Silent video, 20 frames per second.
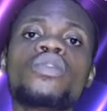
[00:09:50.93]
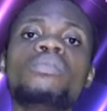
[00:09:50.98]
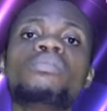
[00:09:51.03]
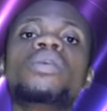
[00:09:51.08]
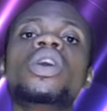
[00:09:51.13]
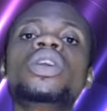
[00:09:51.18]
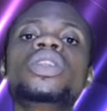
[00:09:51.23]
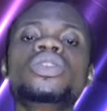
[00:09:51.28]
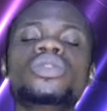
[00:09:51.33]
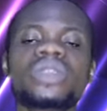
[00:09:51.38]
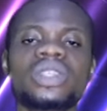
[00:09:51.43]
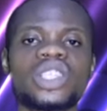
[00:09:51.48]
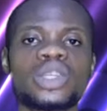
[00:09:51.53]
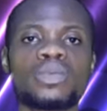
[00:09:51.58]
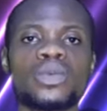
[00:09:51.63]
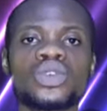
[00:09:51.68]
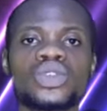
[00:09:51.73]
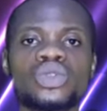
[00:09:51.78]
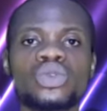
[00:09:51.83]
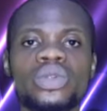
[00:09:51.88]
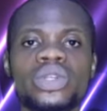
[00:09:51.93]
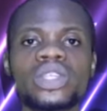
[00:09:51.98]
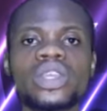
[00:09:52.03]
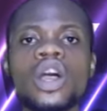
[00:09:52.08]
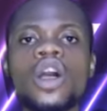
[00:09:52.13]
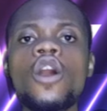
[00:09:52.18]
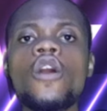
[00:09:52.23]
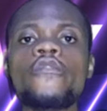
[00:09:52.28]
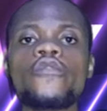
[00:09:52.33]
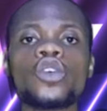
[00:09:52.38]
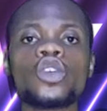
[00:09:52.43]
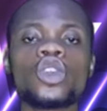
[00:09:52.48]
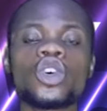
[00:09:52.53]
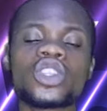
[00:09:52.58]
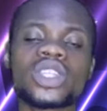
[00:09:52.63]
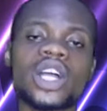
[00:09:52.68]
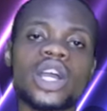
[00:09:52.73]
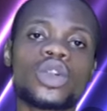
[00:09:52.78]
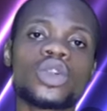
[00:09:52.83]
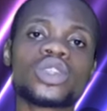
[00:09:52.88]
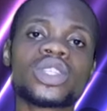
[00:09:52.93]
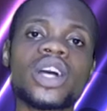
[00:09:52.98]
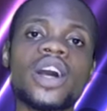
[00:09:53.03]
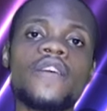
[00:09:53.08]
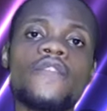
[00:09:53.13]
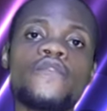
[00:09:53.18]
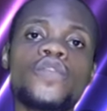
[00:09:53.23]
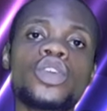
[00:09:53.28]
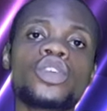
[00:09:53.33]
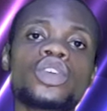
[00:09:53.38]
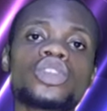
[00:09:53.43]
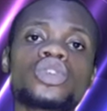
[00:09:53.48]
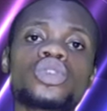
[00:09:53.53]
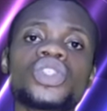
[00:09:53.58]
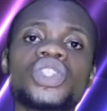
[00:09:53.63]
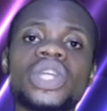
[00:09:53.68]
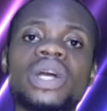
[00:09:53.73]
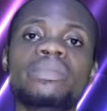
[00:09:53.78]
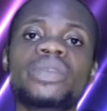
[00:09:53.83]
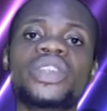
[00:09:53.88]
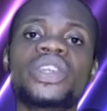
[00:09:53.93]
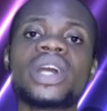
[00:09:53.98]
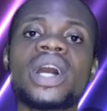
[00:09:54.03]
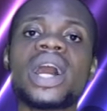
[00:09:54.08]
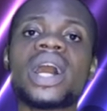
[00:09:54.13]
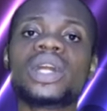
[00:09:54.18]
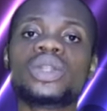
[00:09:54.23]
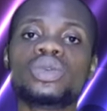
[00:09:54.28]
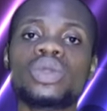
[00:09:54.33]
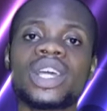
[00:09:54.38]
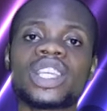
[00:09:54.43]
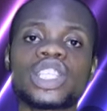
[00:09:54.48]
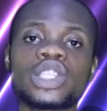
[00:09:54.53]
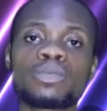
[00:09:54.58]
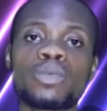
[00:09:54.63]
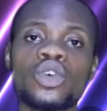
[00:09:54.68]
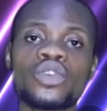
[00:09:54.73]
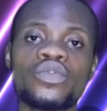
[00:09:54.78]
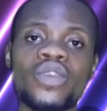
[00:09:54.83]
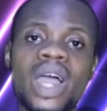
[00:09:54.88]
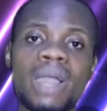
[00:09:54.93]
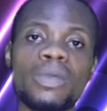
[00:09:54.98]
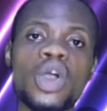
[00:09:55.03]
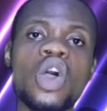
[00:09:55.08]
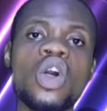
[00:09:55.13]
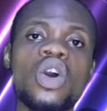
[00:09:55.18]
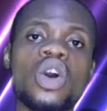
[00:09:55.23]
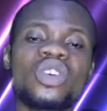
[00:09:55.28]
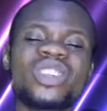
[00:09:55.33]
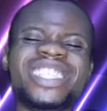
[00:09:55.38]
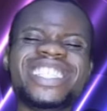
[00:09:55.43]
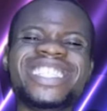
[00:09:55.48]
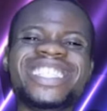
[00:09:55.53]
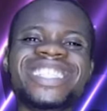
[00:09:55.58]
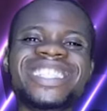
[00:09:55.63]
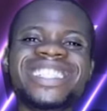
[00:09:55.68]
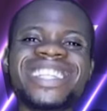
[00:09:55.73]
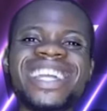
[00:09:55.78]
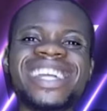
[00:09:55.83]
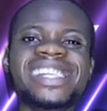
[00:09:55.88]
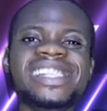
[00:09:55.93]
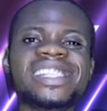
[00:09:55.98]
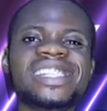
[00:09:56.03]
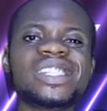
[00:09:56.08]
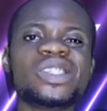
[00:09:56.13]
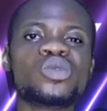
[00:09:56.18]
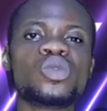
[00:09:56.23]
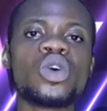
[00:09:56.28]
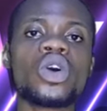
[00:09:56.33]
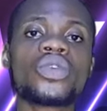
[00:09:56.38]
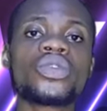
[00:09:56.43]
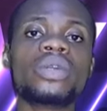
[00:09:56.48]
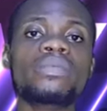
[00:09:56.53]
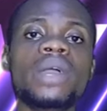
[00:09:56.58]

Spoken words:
For more news and sports stories, follow us across our various social media handles at Sport Vibe on DNT Work.